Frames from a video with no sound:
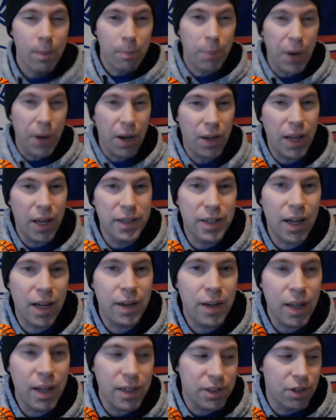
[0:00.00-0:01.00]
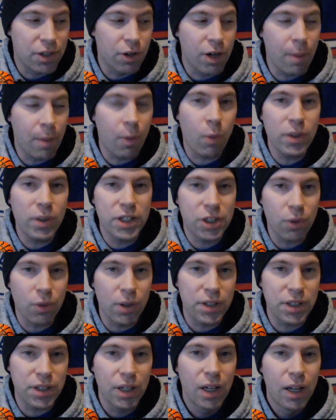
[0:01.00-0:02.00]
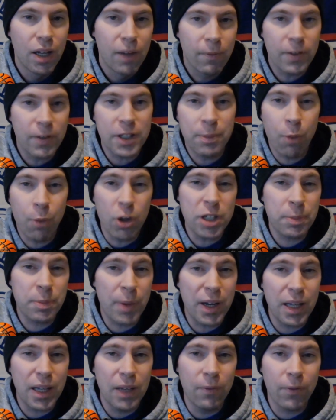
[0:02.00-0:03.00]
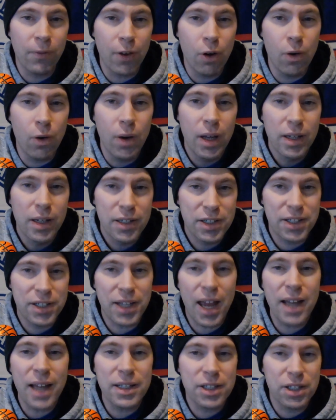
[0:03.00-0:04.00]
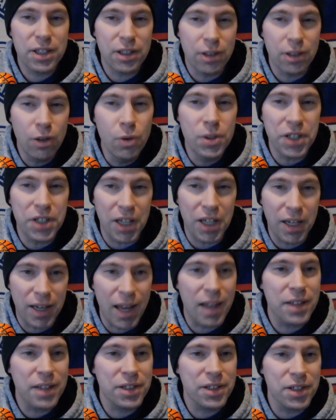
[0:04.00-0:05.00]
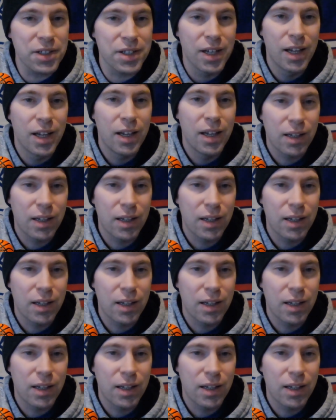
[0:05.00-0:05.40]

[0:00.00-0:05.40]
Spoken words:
BetOnline.net is your number one source for sports betting info, stats, news, and analysis.